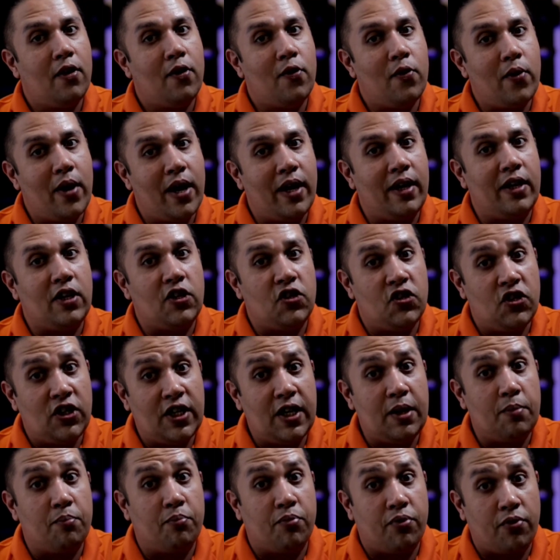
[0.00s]
really
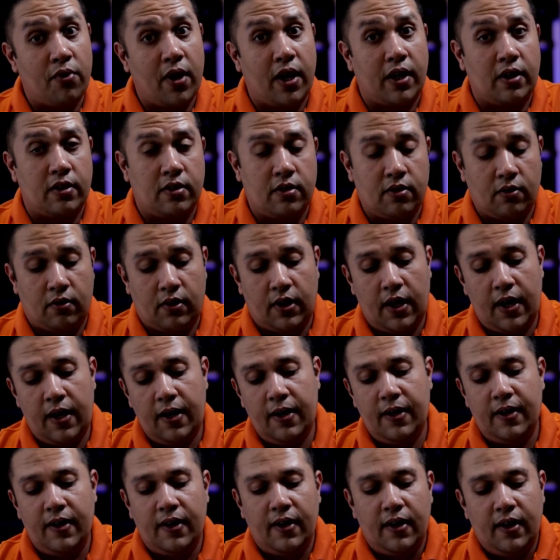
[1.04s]
cheap price, okay?